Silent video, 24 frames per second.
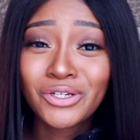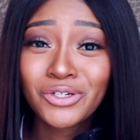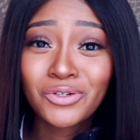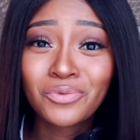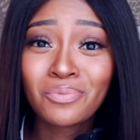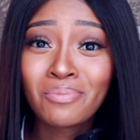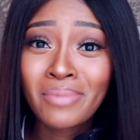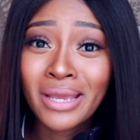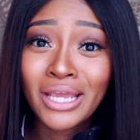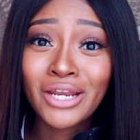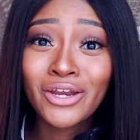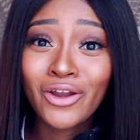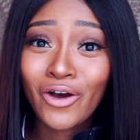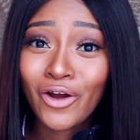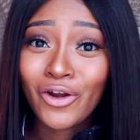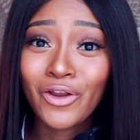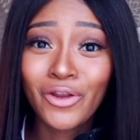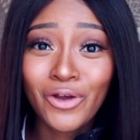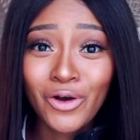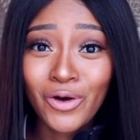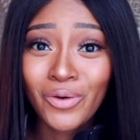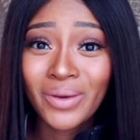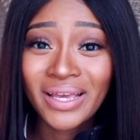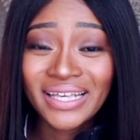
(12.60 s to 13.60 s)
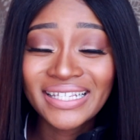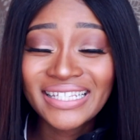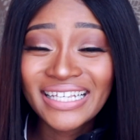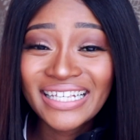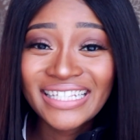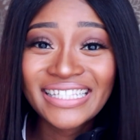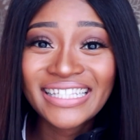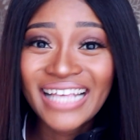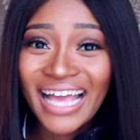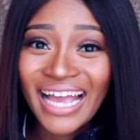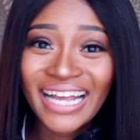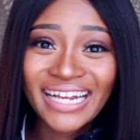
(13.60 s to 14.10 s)
you may not know is
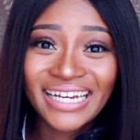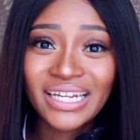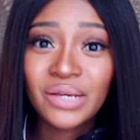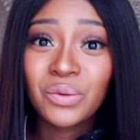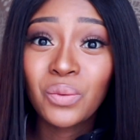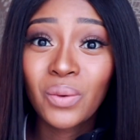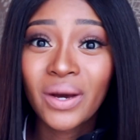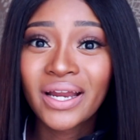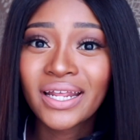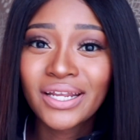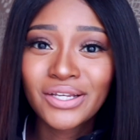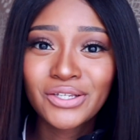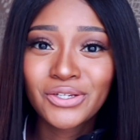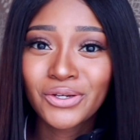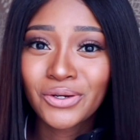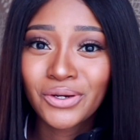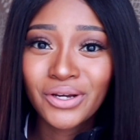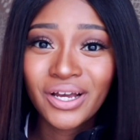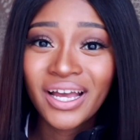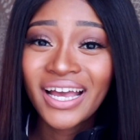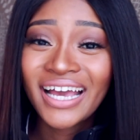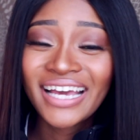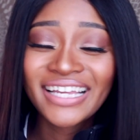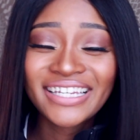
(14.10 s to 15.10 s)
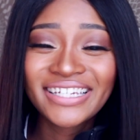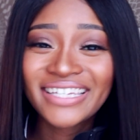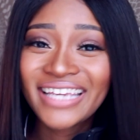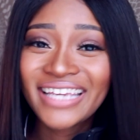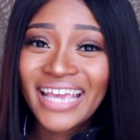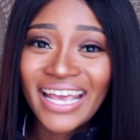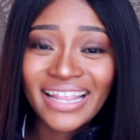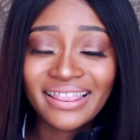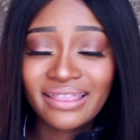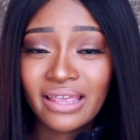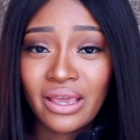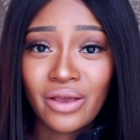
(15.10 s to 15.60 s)
exactly what it took to
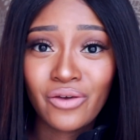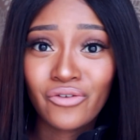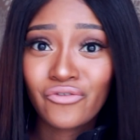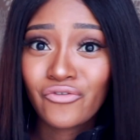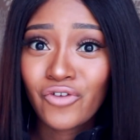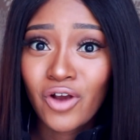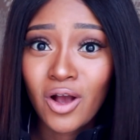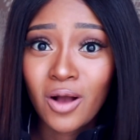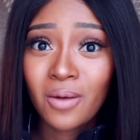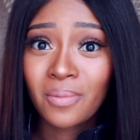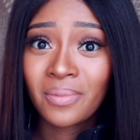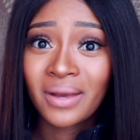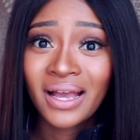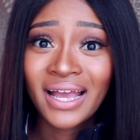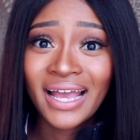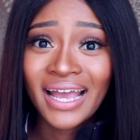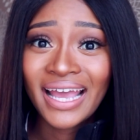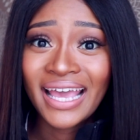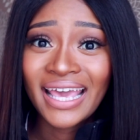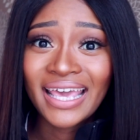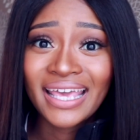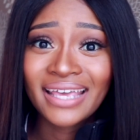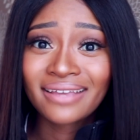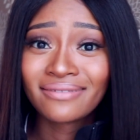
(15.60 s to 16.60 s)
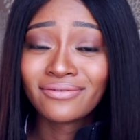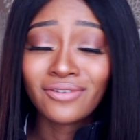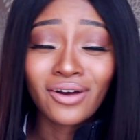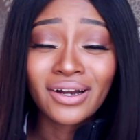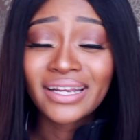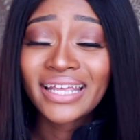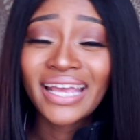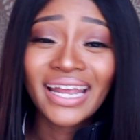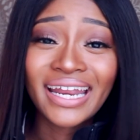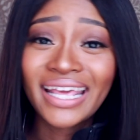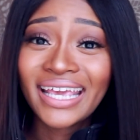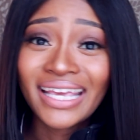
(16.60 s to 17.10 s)
get there, from not
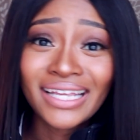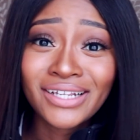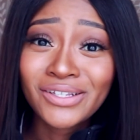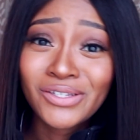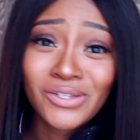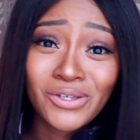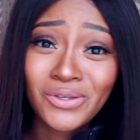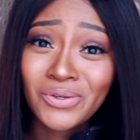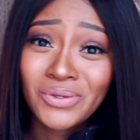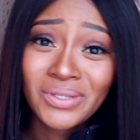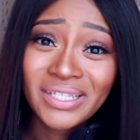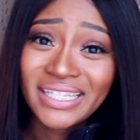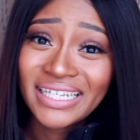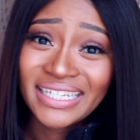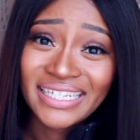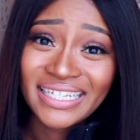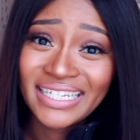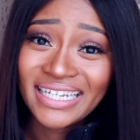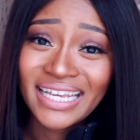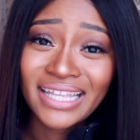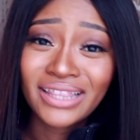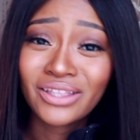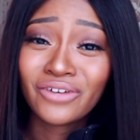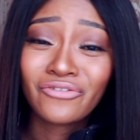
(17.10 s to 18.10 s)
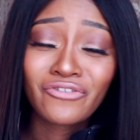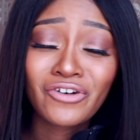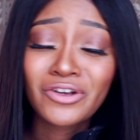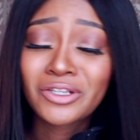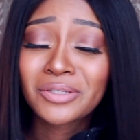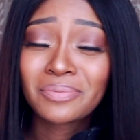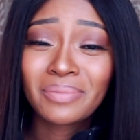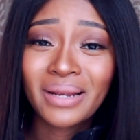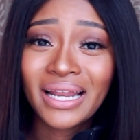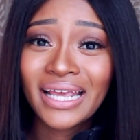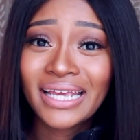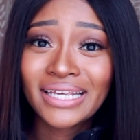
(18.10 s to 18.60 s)
getting into UCT in the
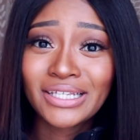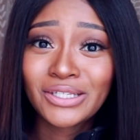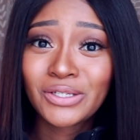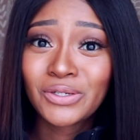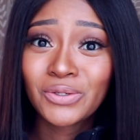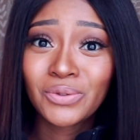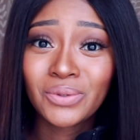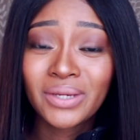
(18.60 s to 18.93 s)
first place to